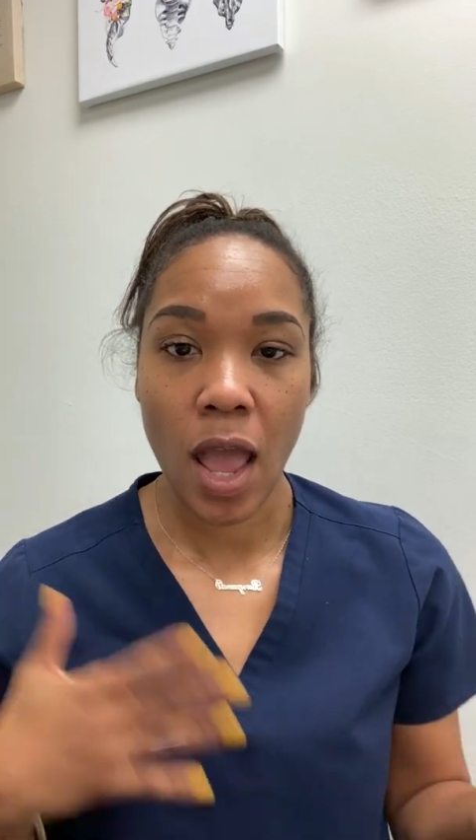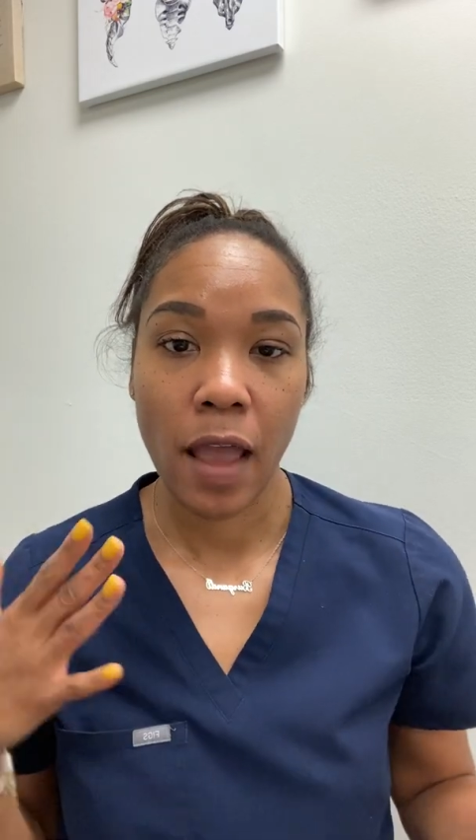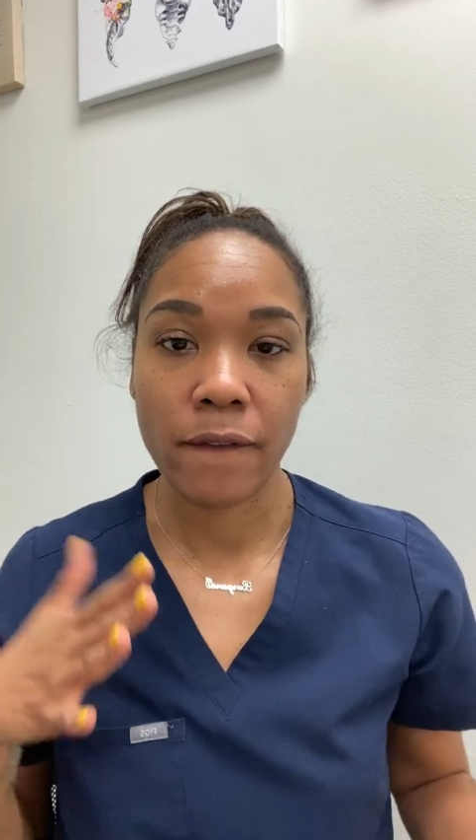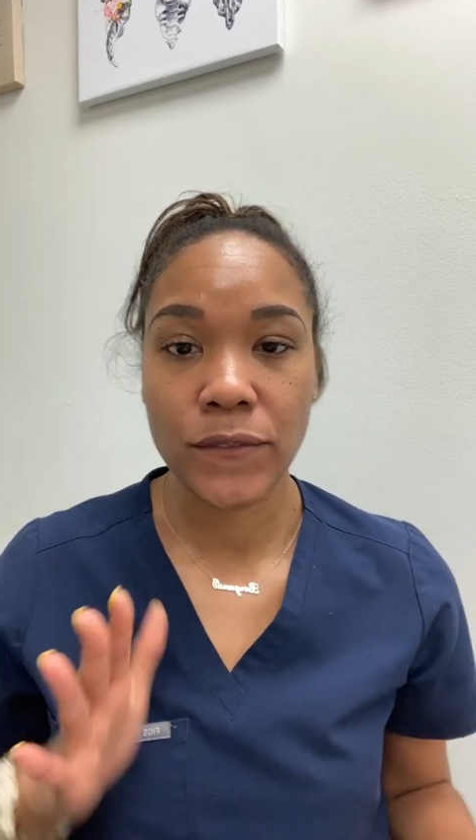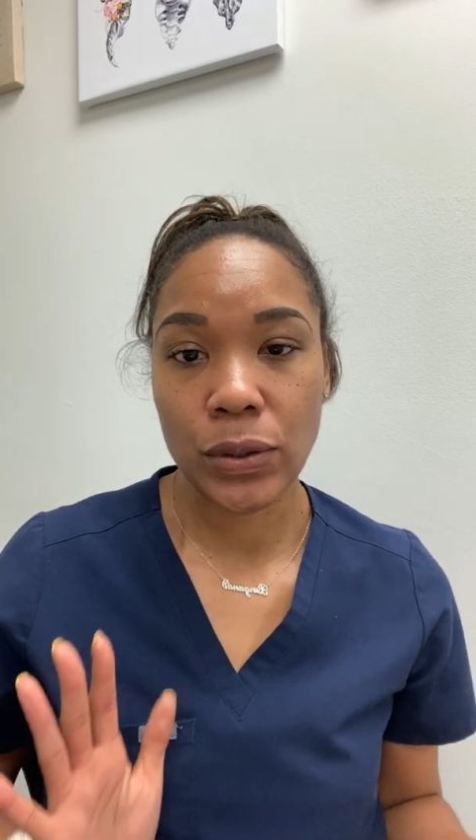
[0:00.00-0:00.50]

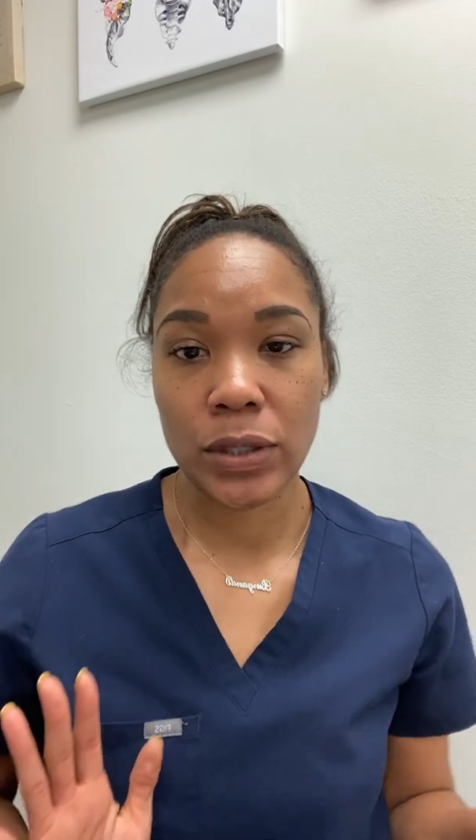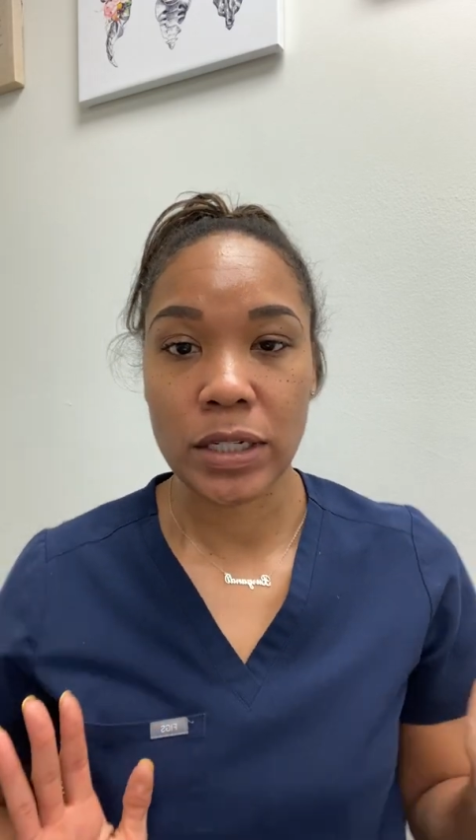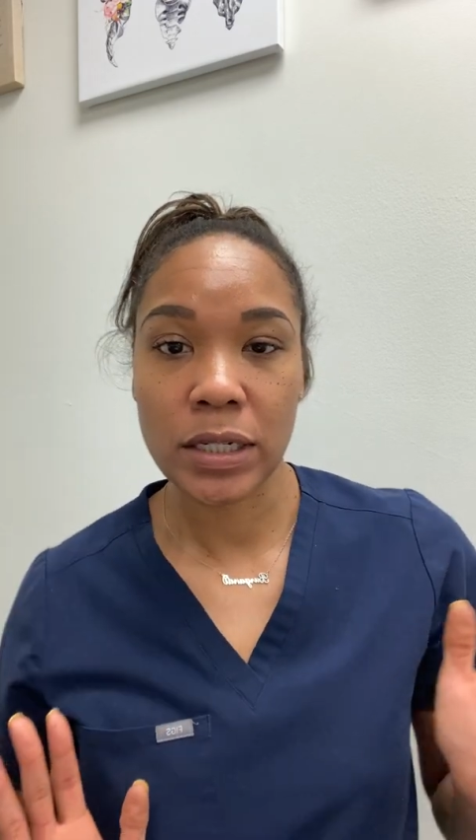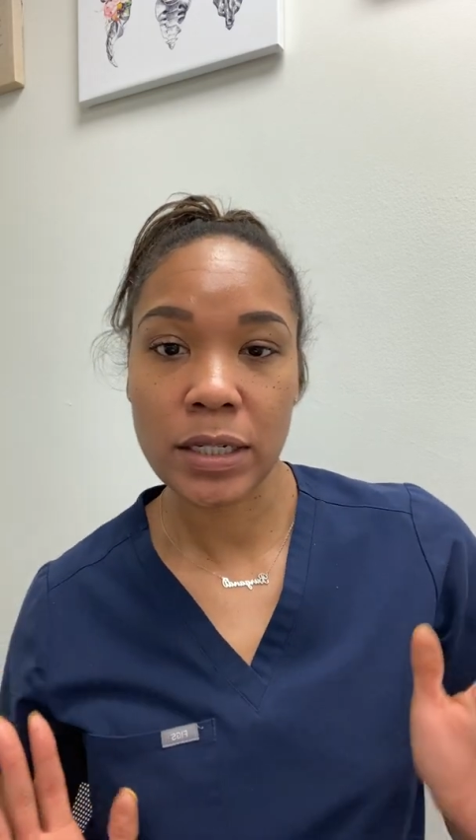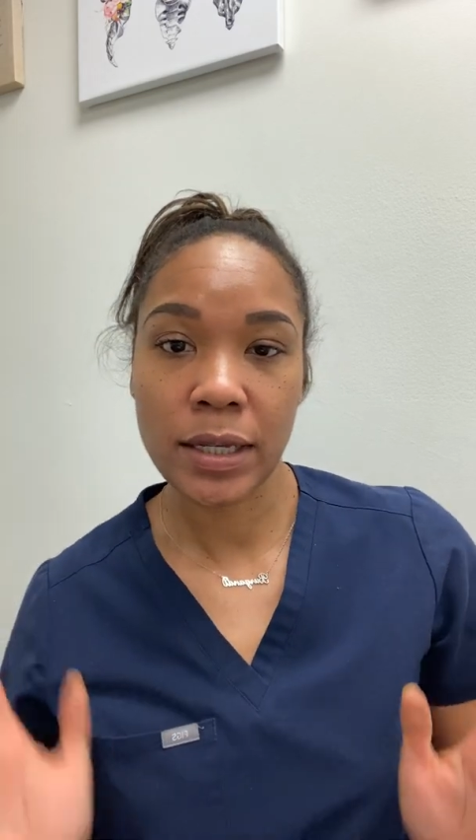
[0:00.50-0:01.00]
and feel
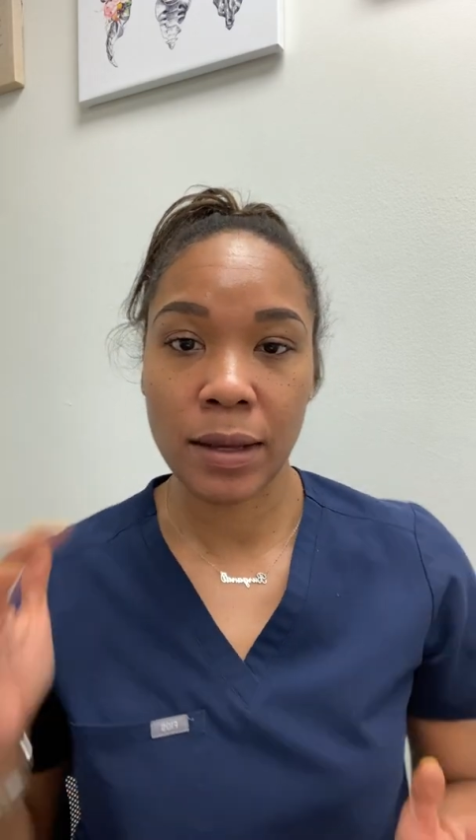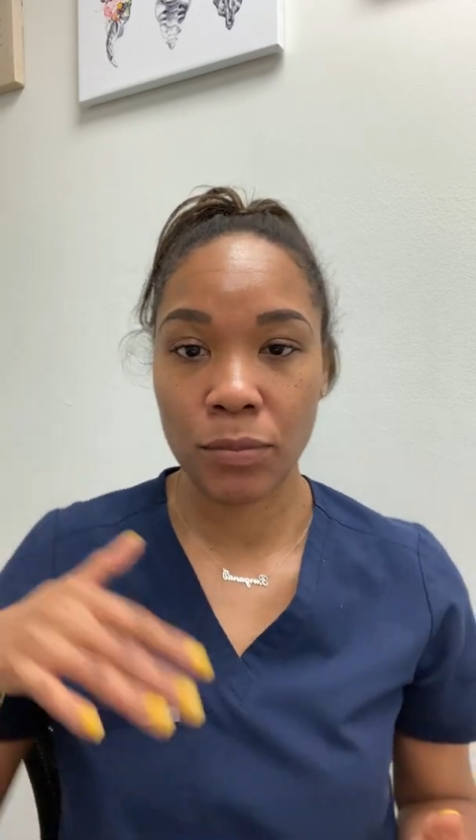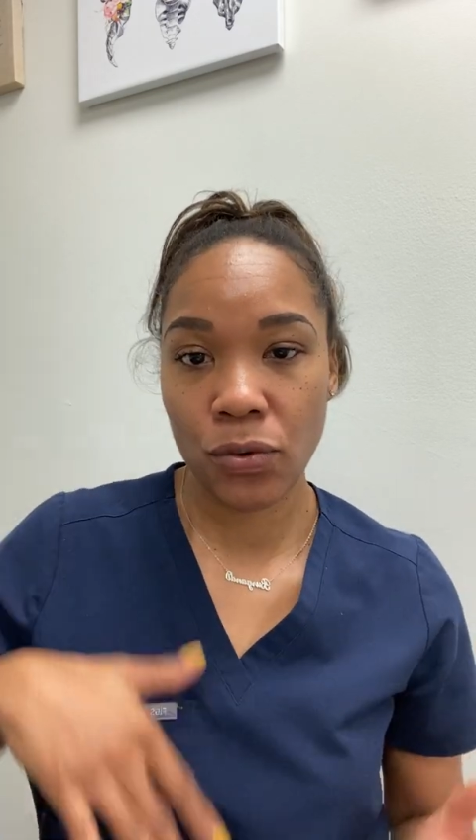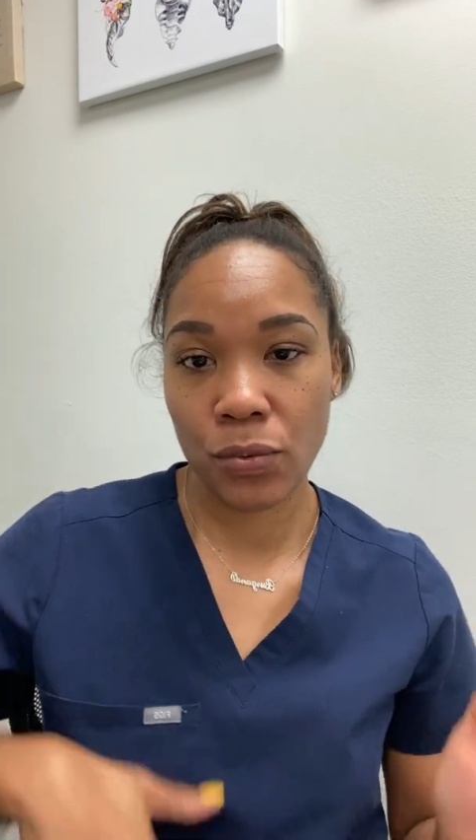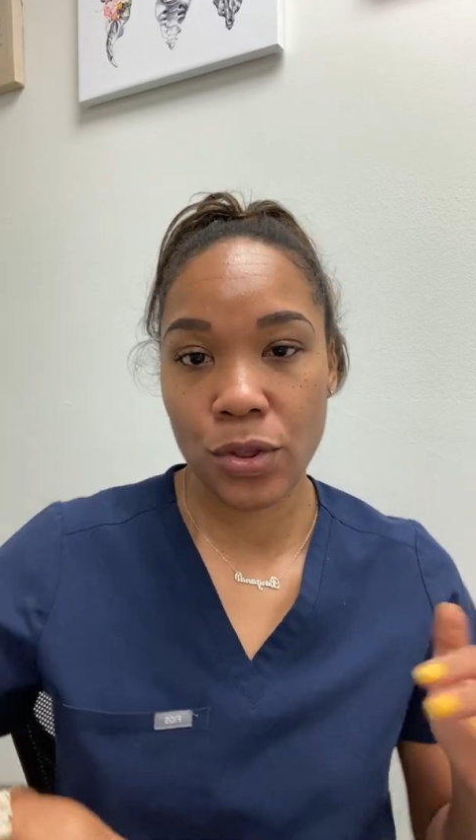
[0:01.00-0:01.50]
good and
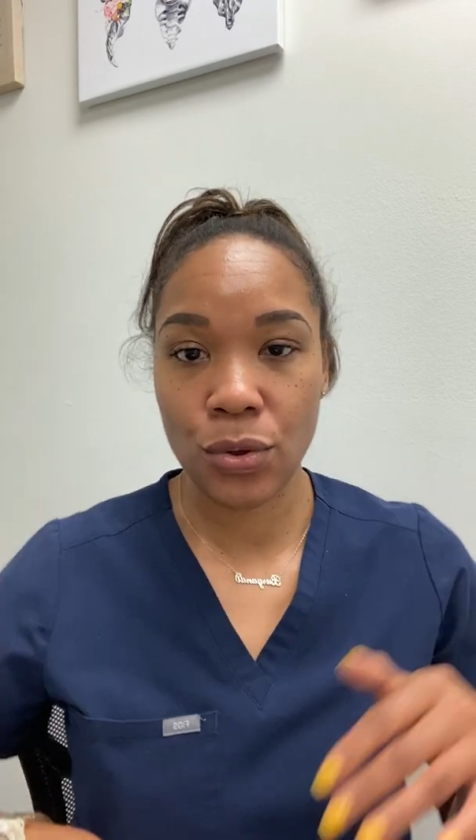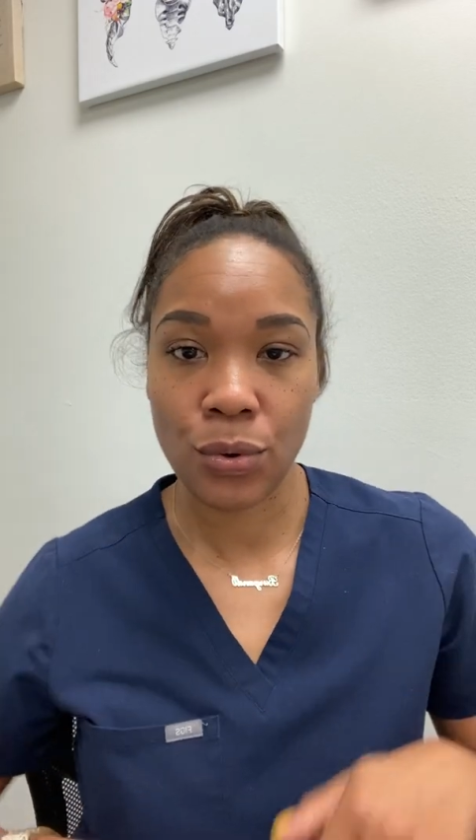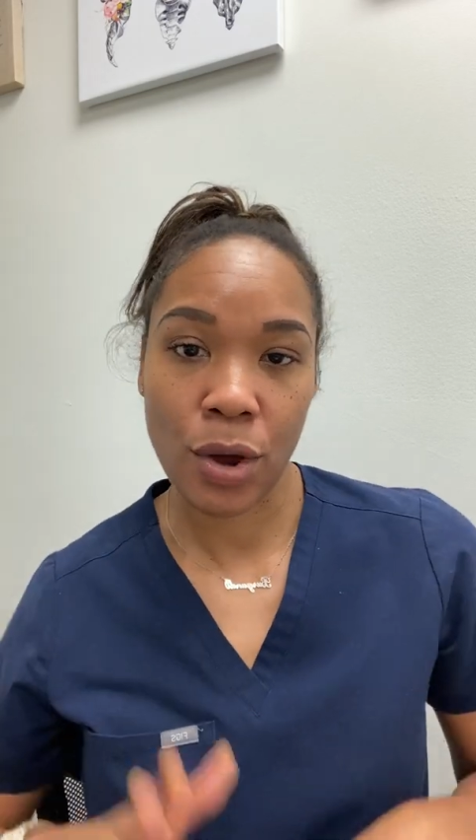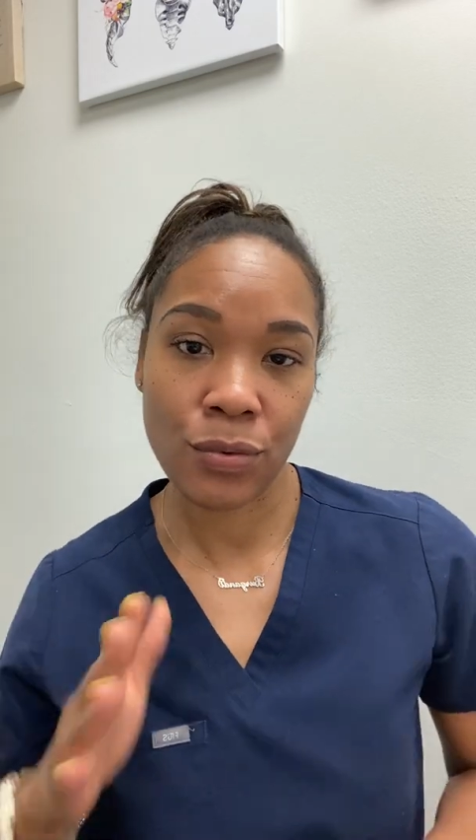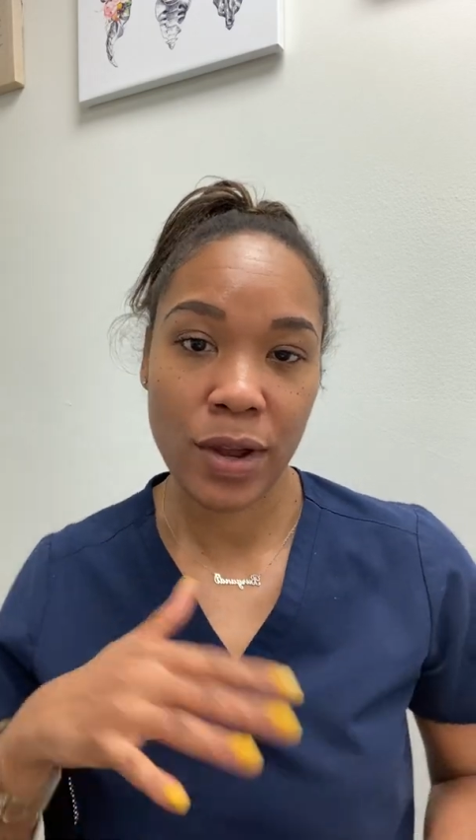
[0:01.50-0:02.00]
move when
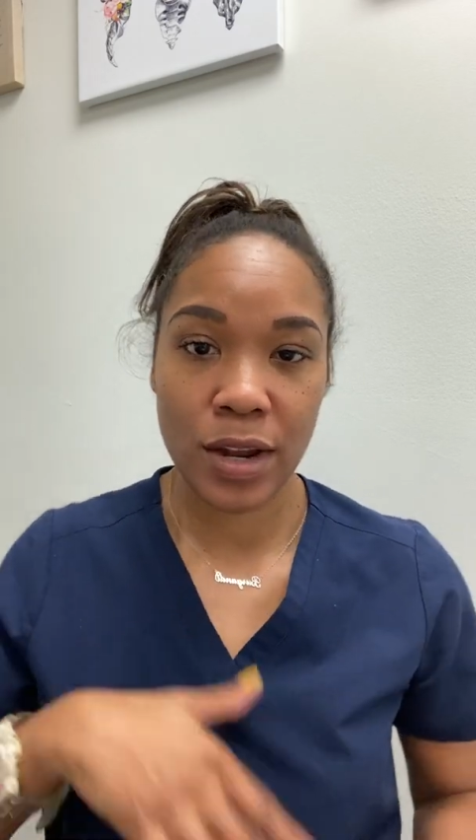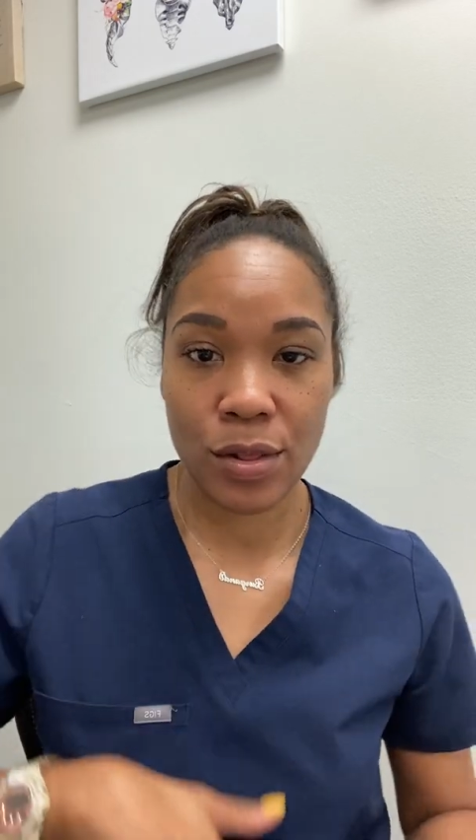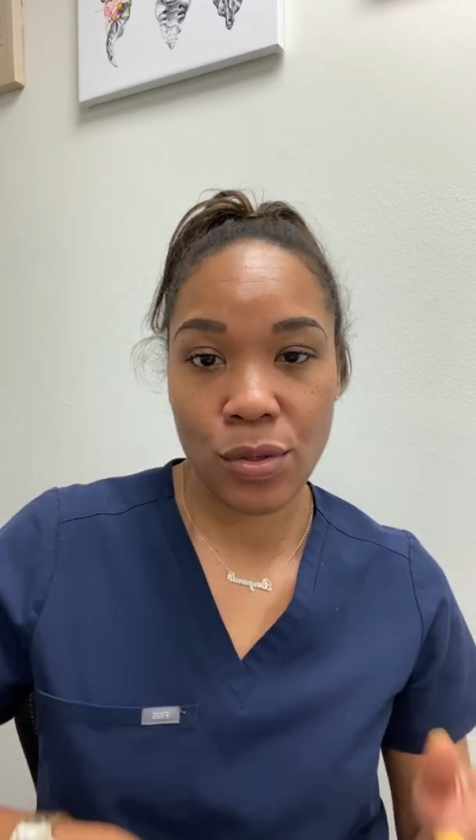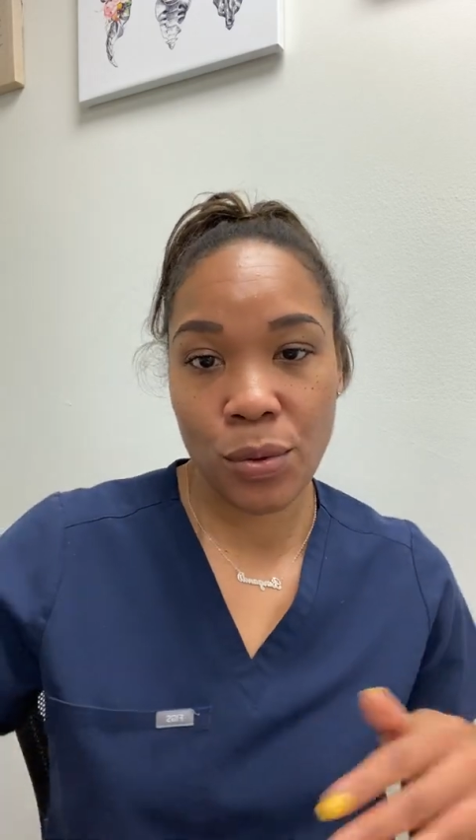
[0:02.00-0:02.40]
you are ready to